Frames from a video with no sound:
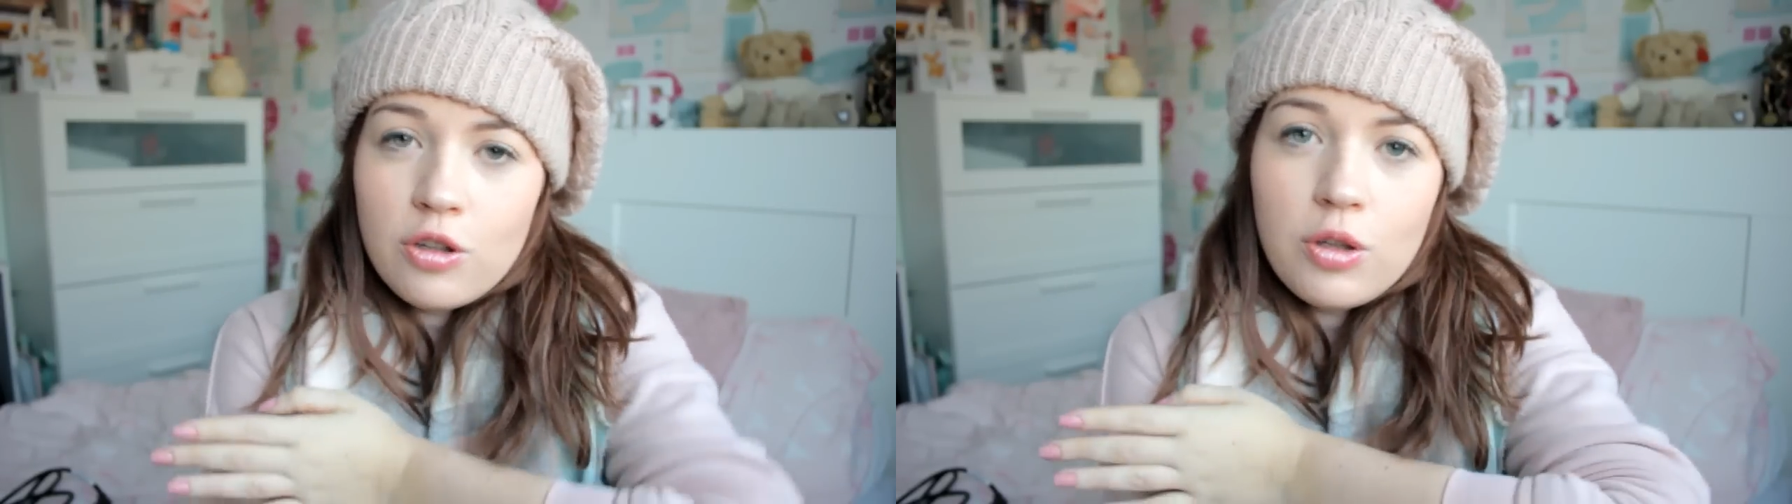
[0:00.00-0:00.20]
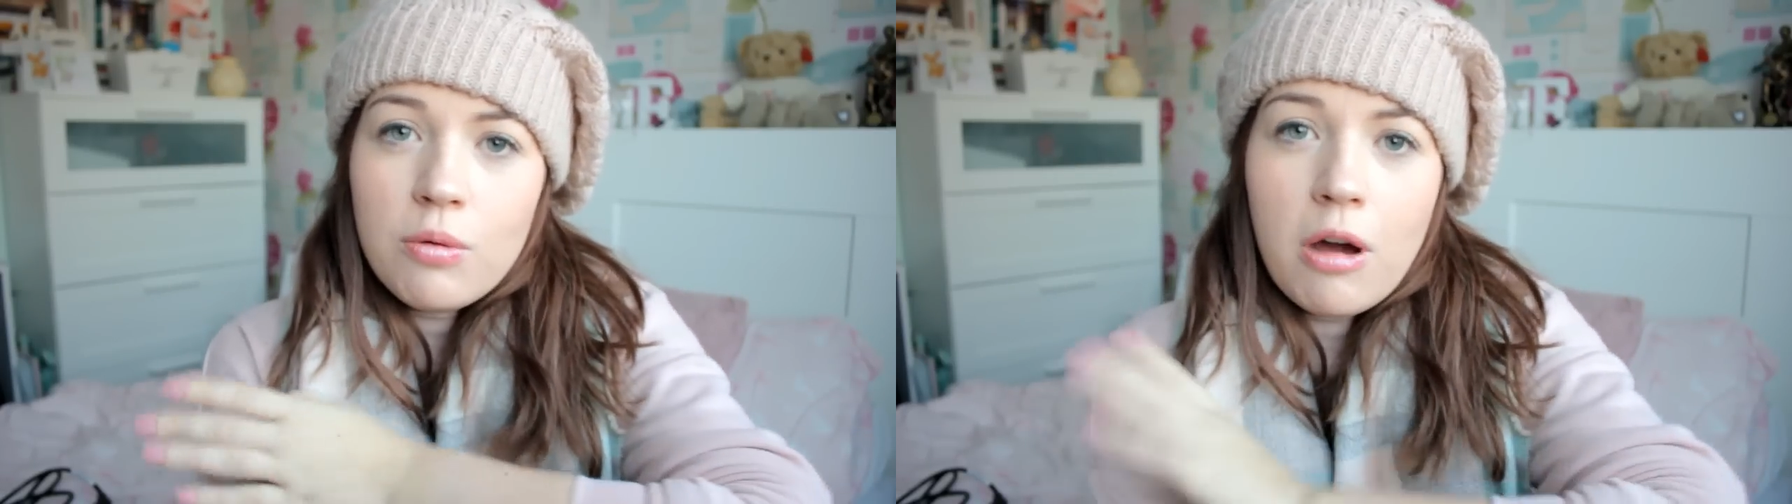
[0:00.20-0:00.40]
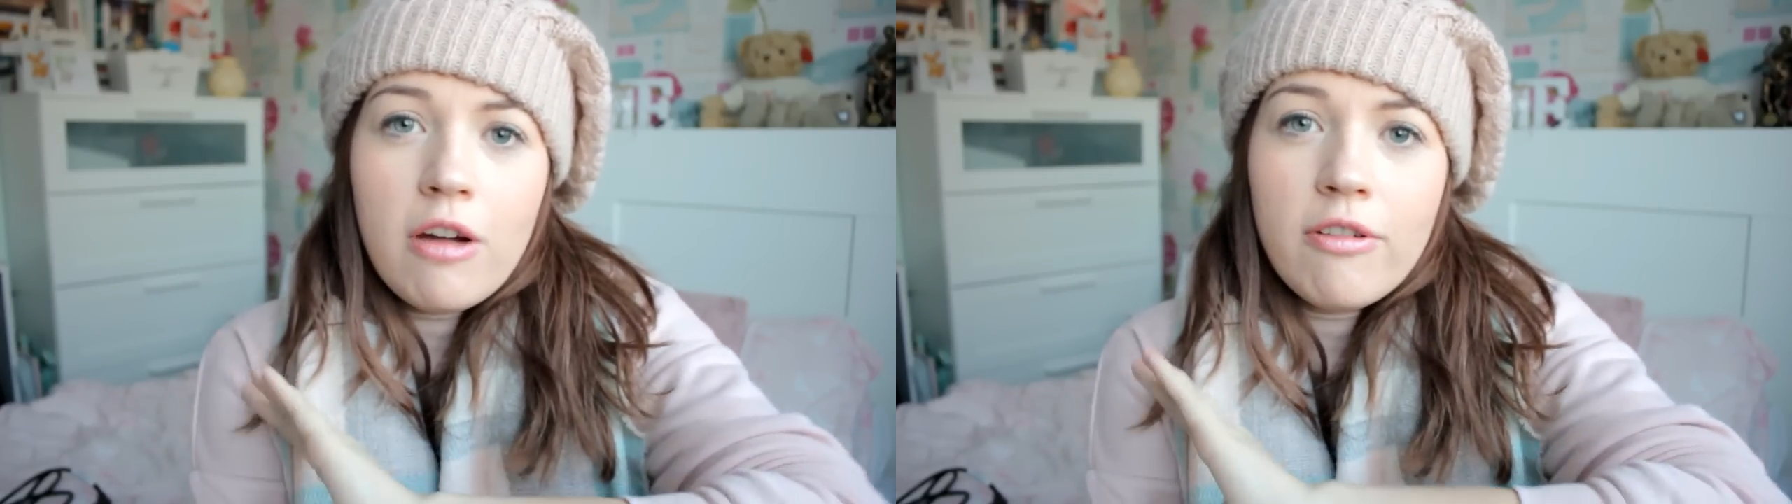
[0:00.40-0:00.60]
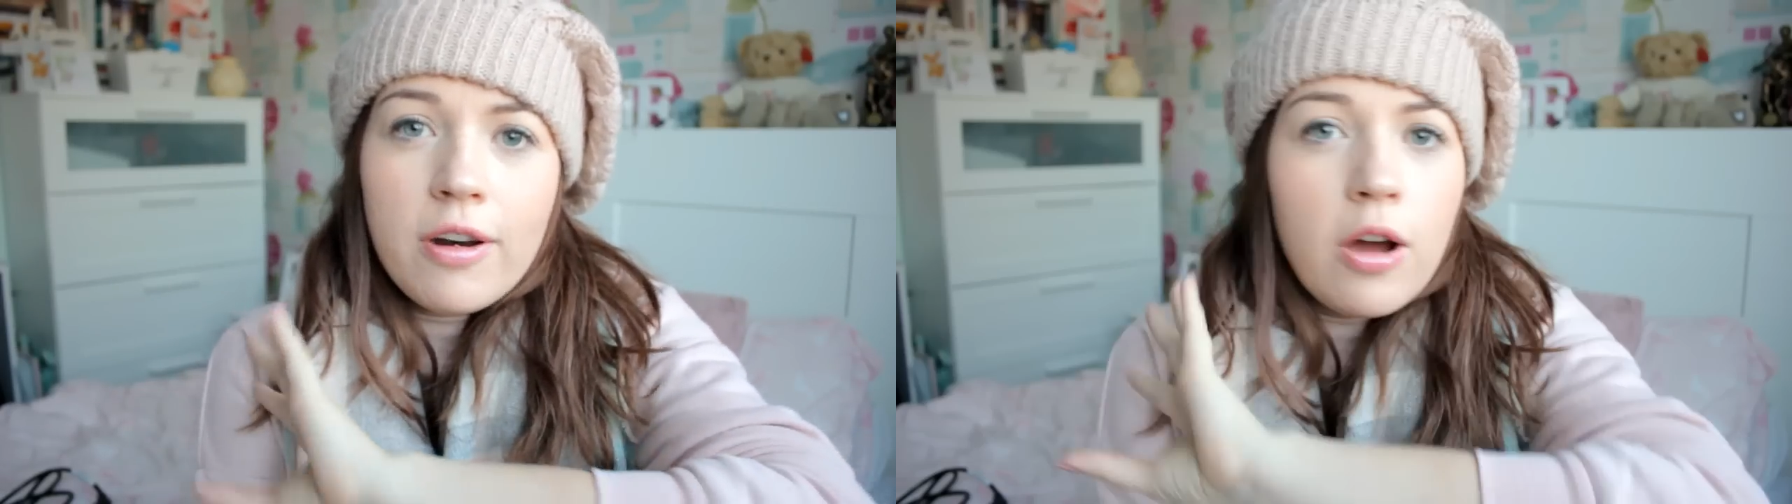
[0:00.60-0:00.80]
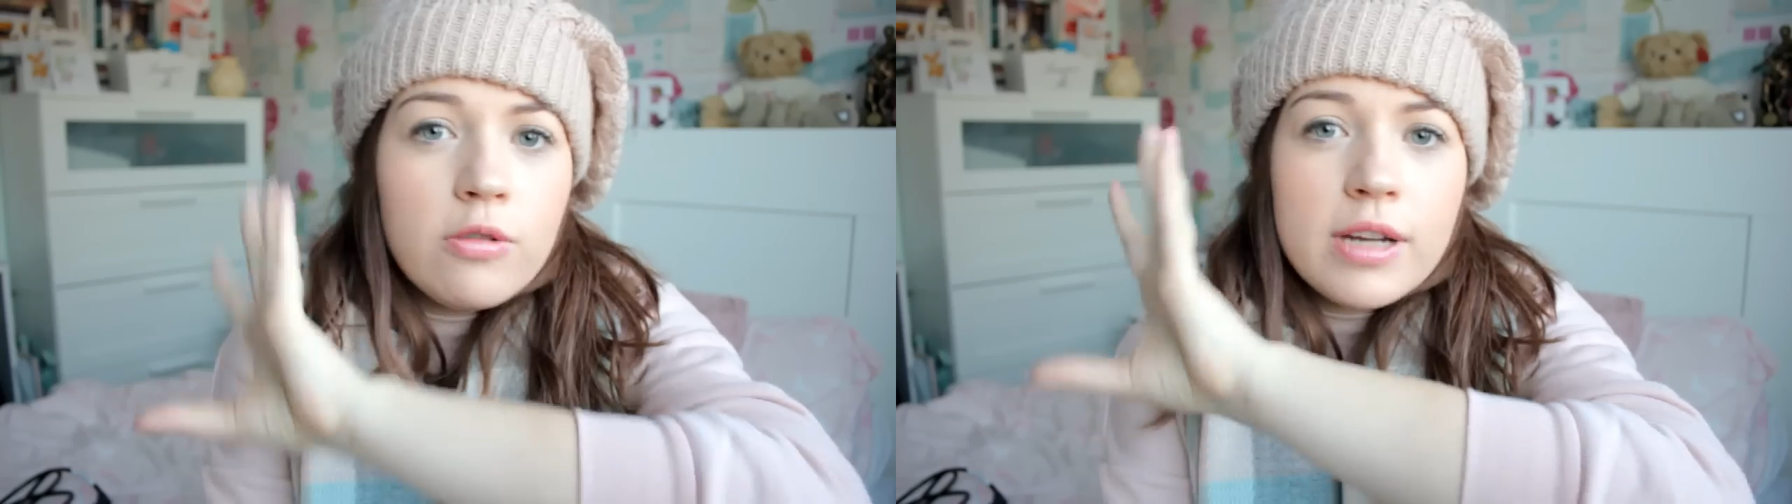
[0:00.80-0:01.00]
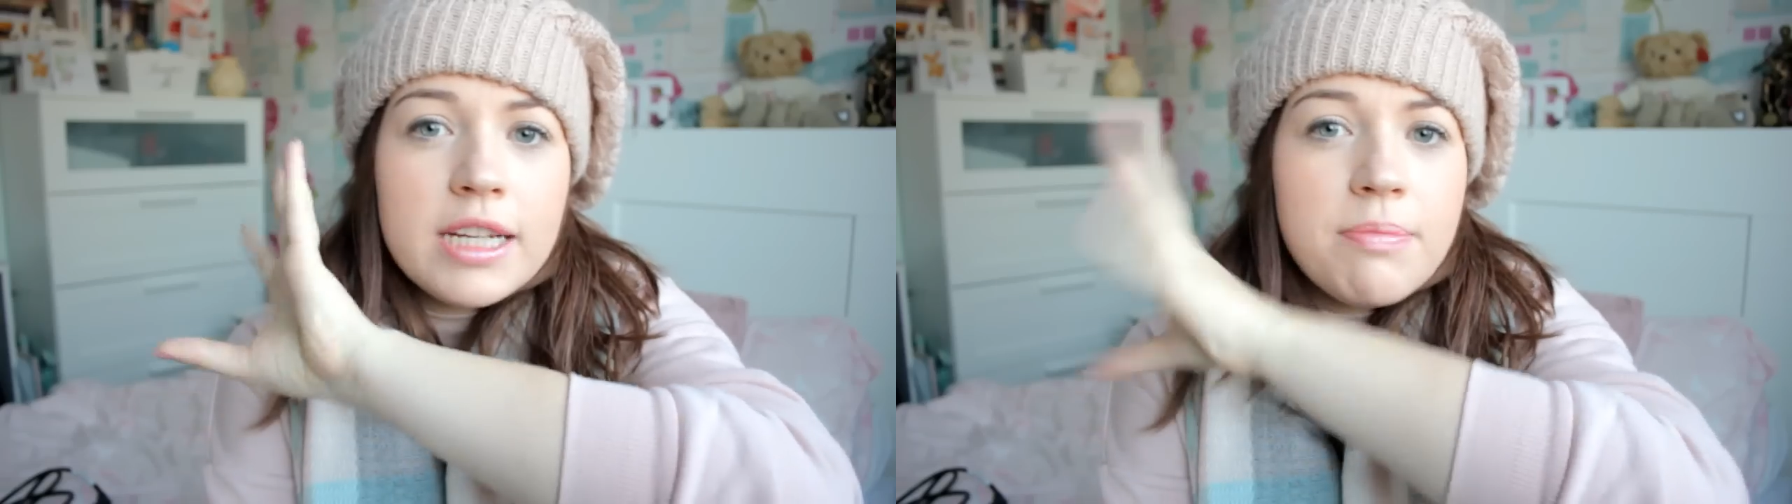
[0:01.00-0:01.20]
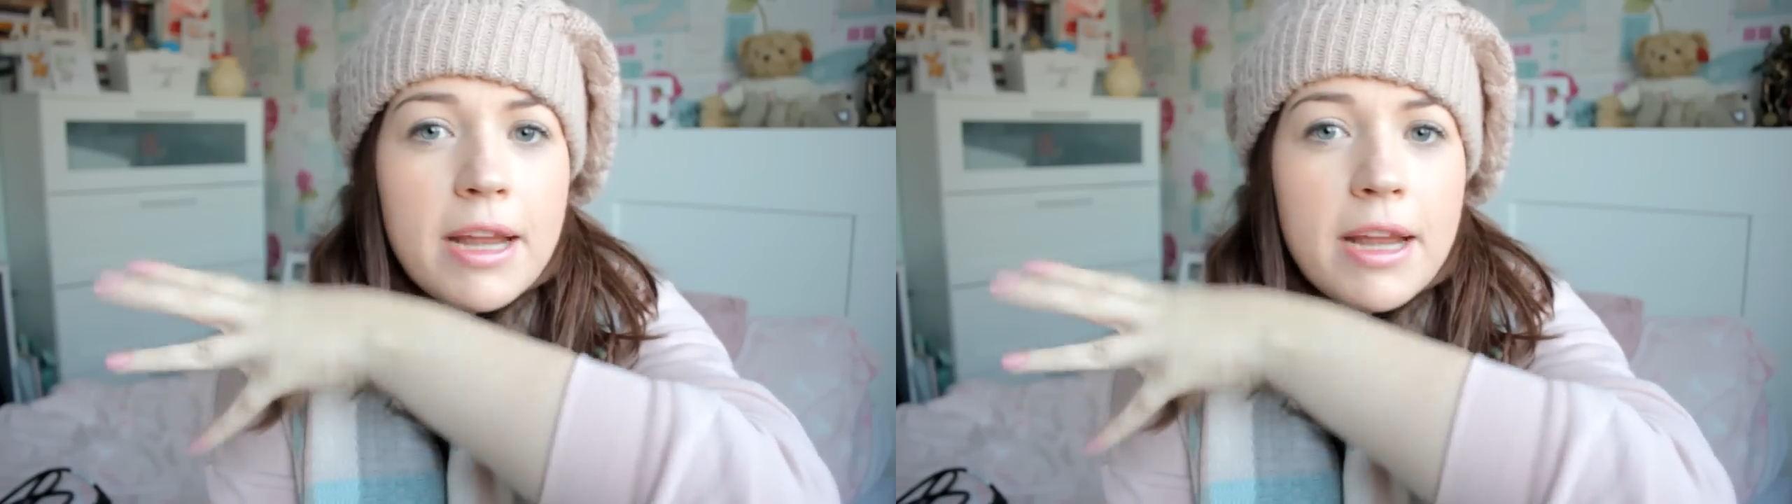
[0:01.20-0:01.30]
you are an old age